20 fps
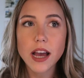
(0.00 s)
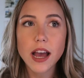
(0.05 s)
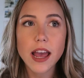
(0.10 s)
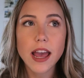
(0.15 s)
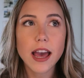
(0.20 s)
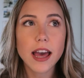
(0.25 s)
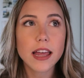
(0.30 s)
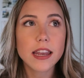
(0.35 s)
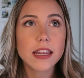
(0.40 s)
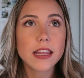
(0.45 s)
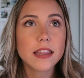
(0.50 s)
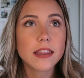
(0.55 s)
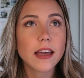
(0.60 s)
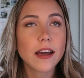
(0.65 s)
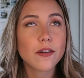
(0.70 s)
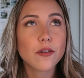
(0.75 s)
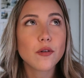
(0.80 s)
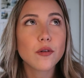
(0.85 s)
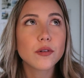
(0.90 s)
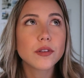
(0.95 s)
I had, in
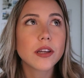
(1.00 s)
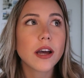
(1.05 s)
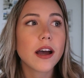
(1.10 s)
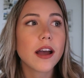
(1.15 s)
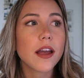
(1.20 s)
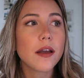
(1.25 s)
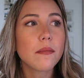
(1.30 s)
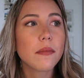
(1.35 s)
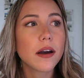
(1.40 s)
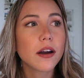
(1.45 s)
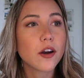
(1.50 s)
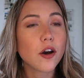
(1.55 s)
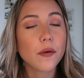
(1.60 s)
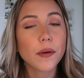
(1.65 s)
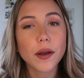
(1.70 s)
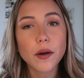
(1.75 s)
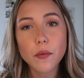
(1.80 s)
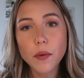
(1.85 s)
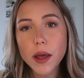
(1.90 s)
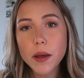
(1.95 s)
that whole time, a
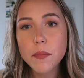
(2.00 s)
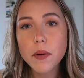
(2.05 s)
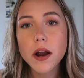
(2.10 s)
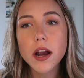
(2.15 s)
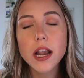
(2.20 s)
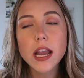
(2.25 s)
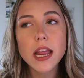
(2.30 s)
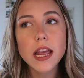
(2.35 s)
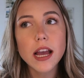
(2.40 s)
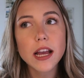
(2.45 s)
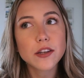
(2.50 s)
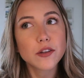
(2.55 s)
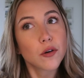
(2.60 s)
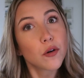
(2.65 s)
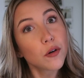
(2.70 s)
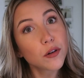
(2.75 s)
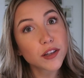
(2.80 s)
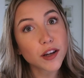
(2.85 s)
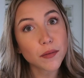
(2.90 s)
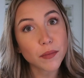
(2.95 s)
going away party. I
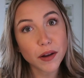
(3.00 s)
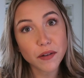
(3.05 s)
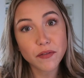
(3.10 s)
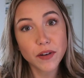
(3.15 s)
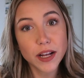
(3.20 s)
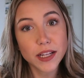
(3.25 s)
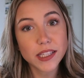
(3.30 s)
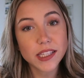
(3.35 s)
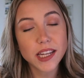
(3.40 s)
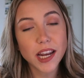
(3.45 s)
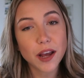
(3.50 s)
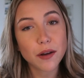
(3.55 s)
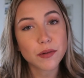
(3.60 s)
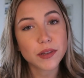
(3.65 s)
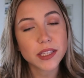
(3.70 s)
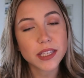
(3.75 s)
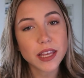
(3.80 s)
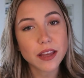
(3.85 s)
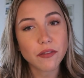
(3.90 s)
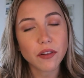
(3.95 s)
told all my friends that I
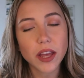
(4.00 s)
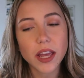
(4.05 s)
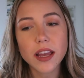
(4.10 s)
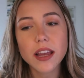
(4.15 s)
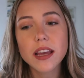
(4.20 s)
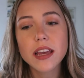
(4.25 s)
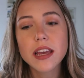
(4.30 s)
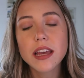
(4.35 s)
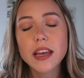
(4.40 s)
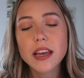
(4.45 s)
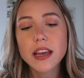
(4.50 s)
was leaving.